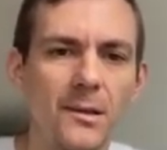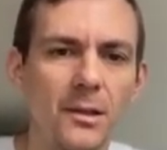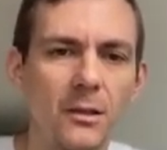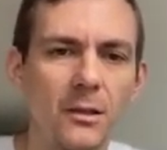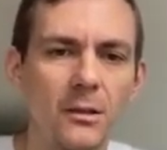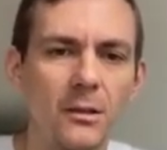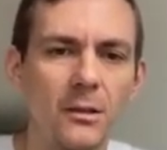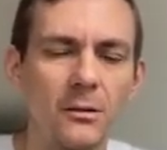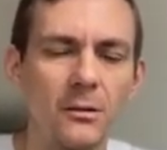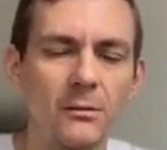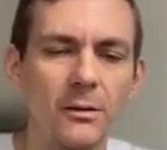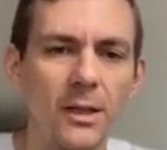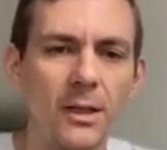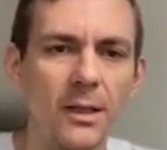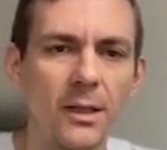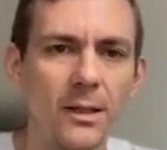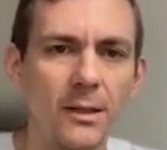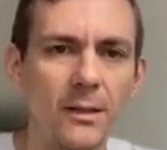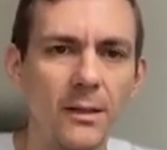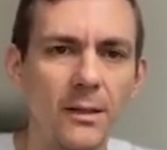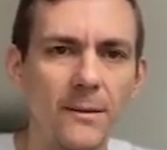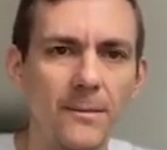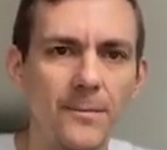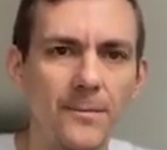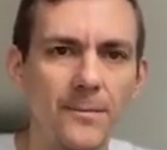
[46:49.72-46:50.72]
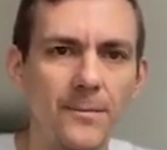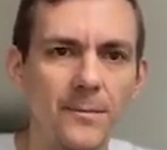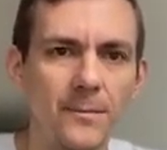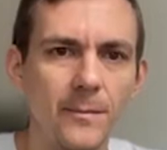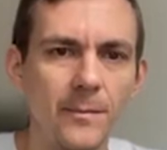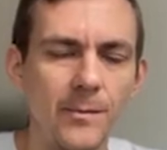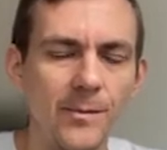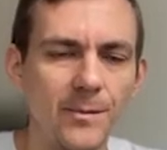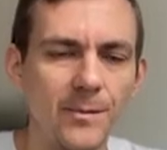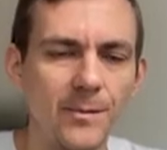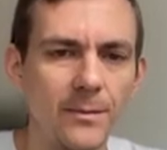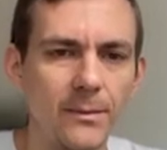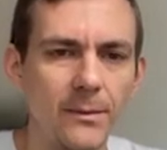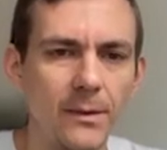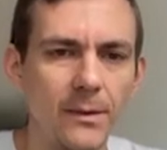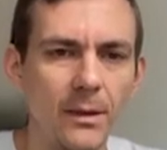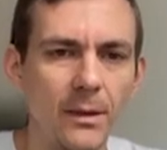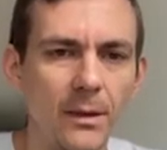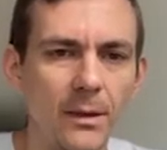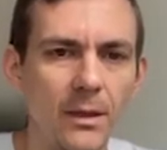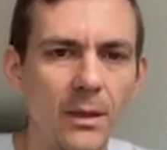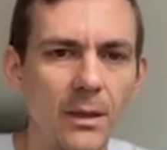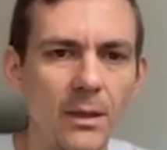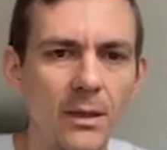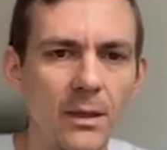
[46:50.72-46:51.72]
all right
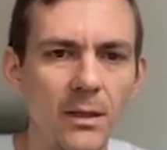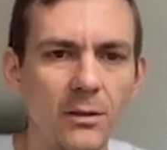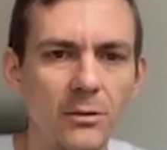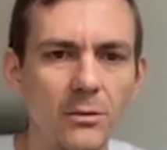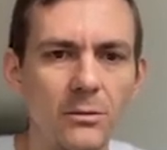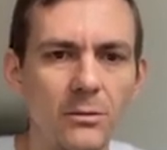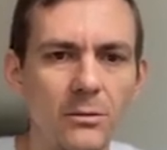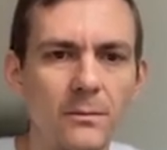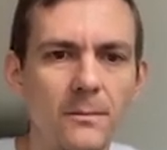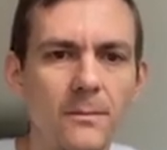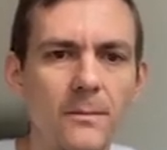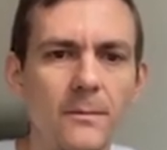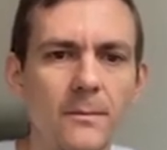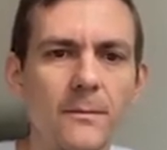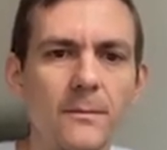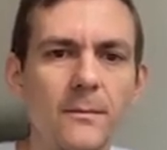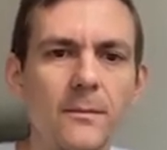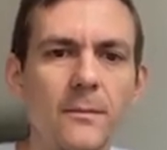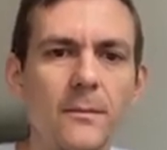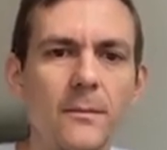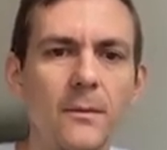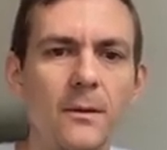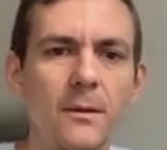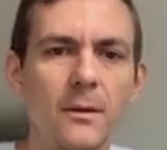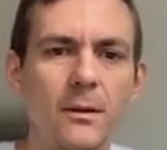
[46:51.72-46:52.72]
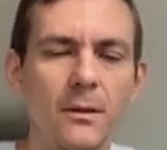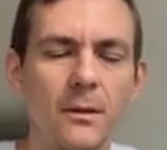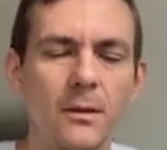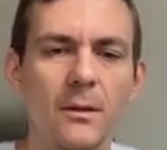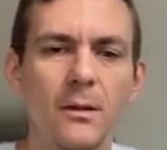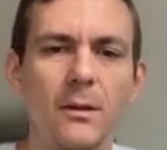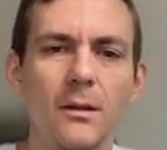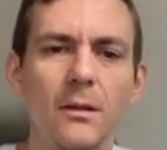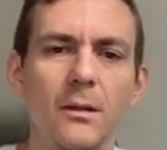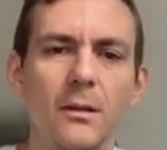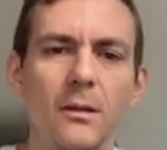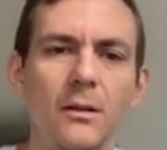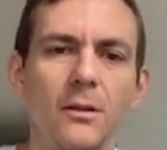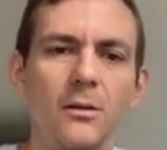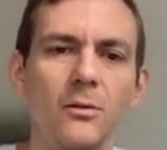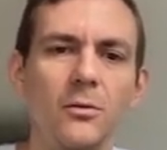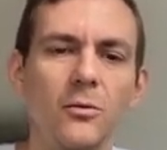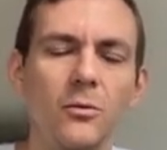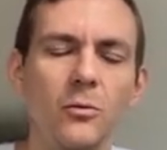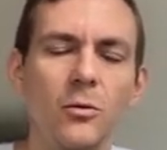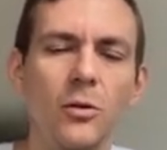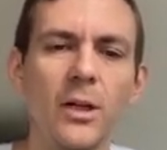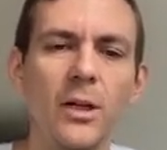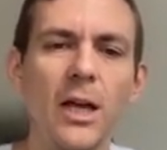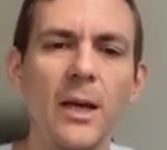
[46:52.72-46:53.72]
now
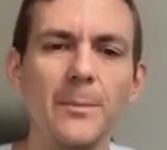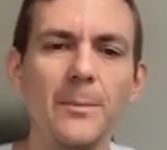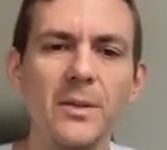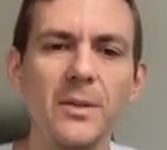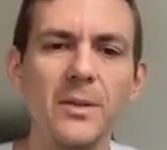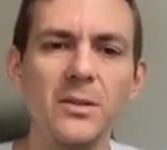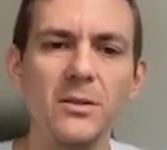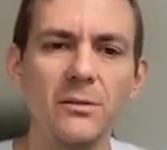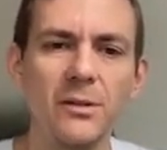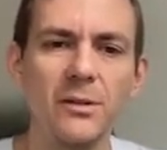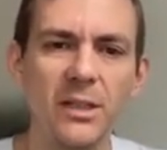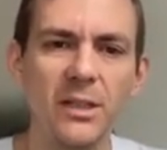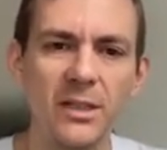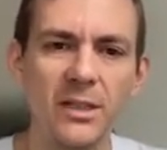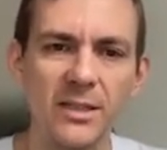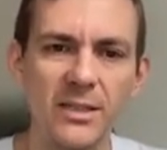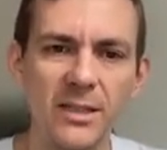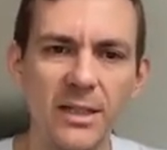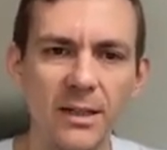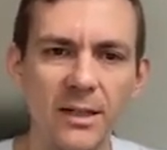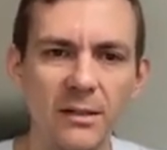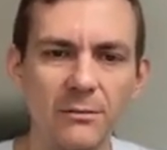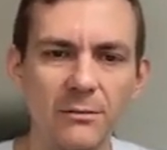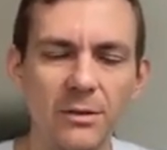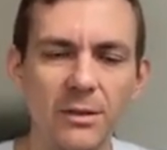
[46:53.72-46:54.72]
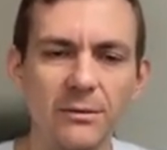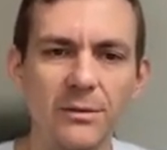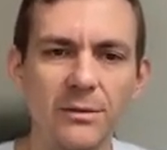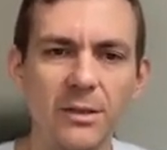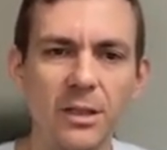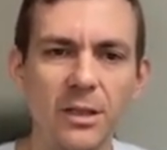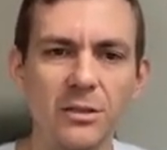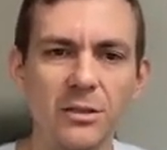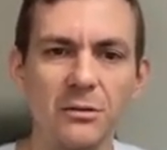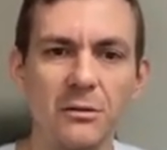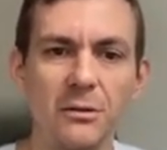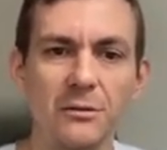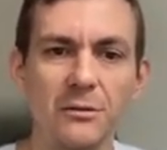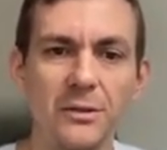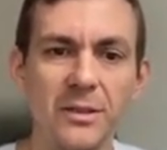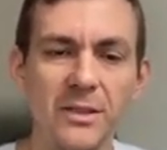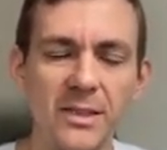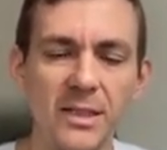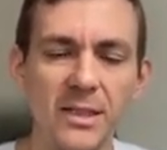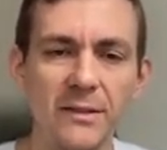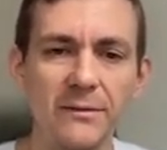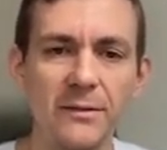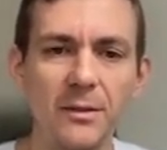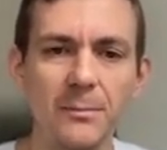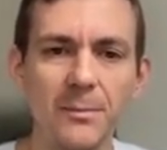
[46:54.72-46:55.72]
what happens on the other side when we actually
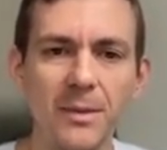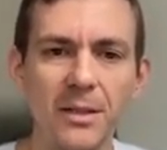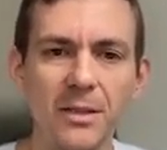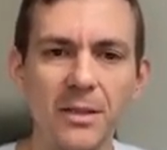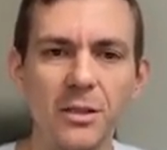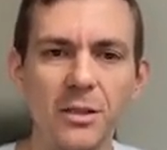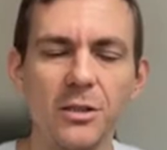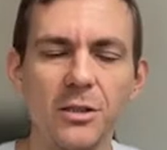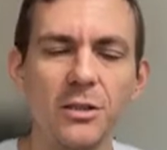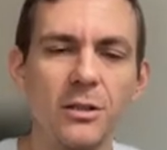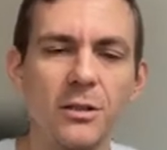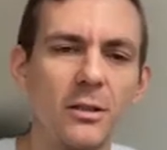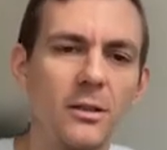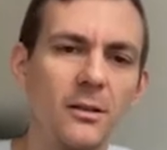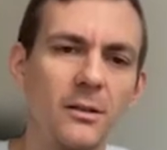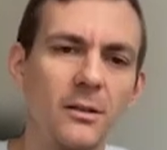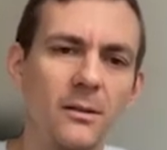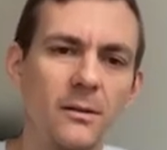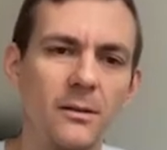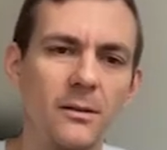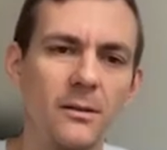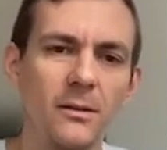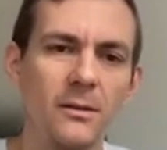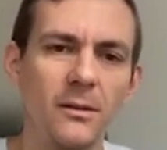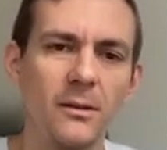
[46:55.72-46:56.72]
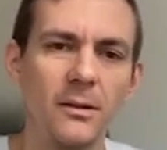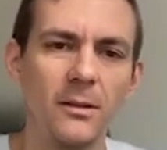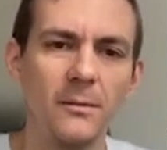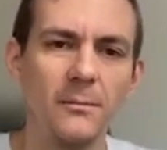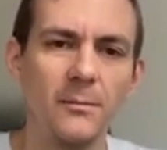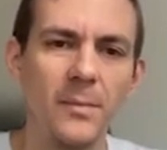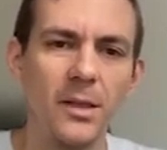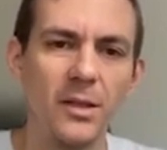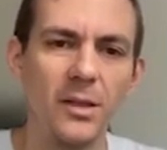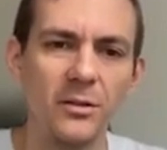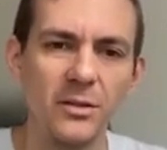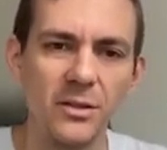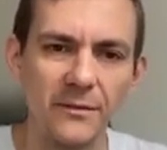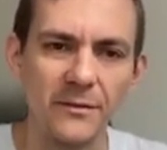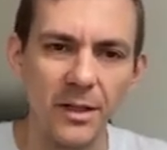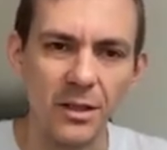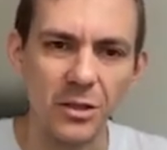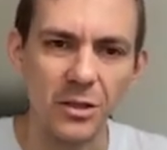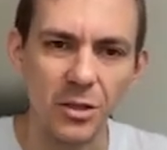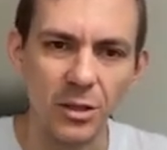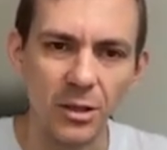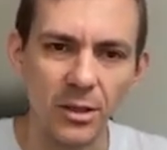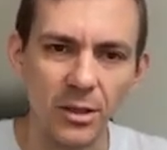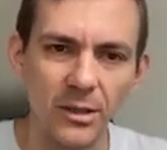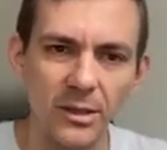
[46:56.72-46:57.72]
receive the message, because
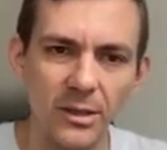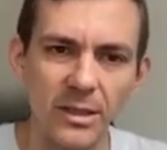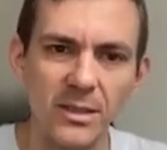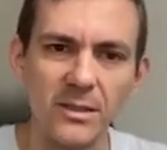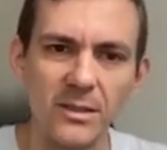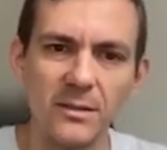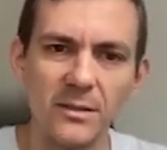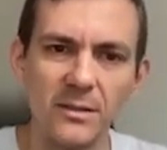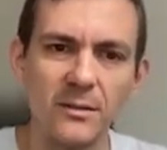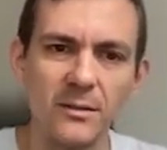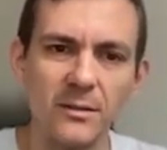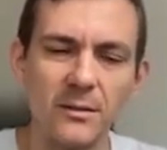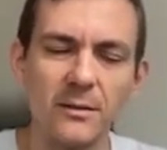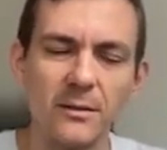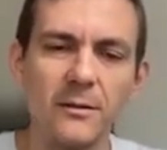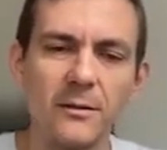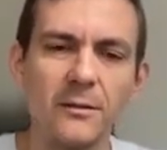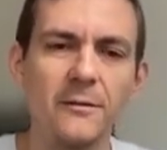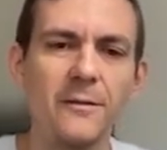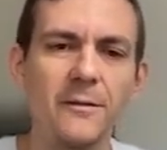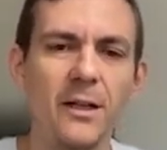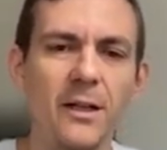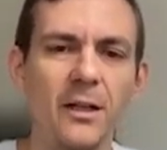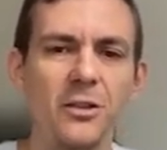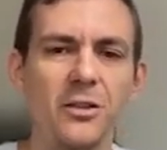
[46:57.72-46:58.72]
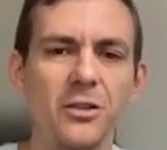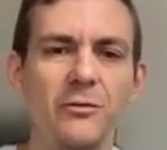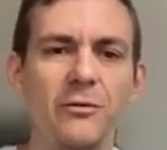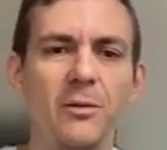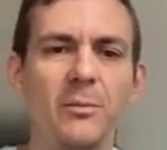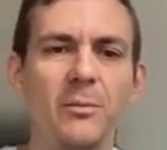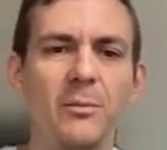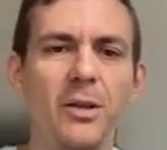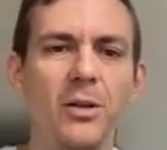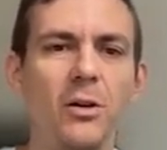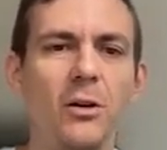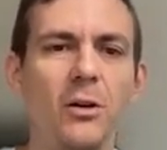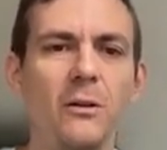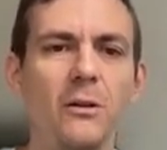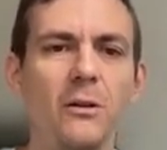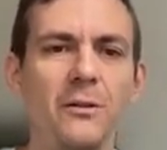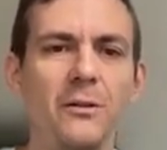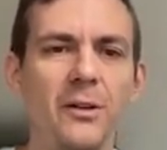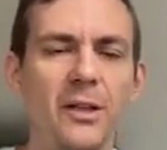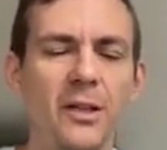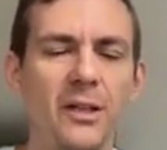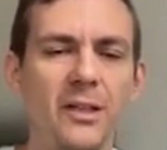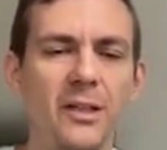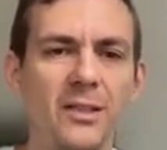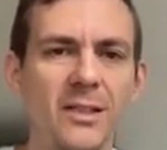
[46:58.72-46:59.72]
eventually this function will be called
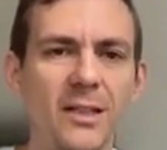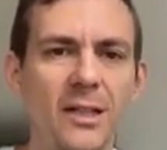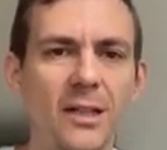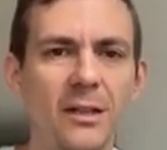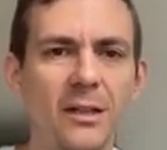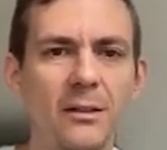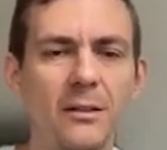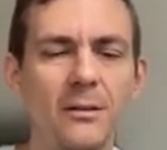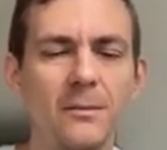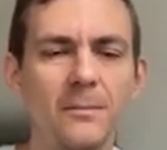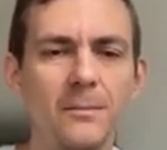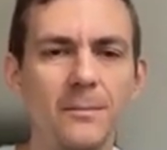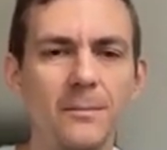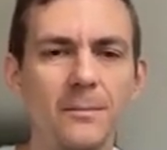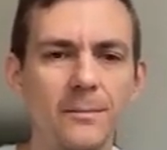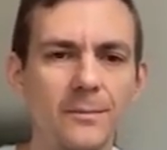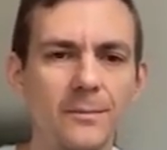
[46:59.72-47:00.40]
on the other side,